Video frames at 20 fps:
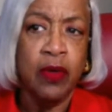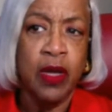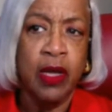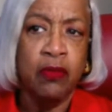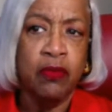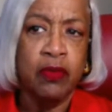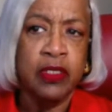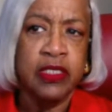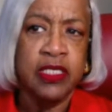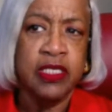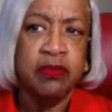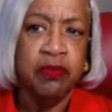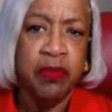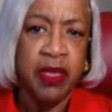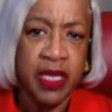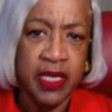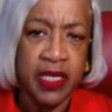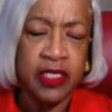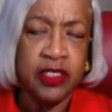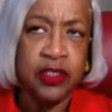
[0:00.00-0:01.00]
was
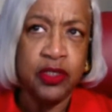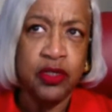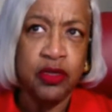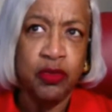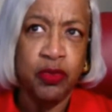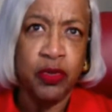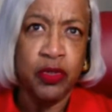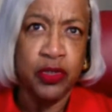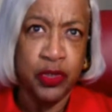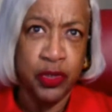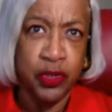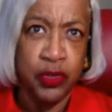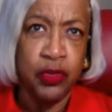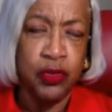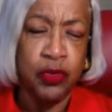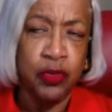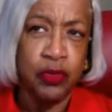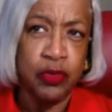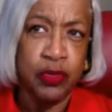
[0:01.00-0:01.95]
admitted to Purdue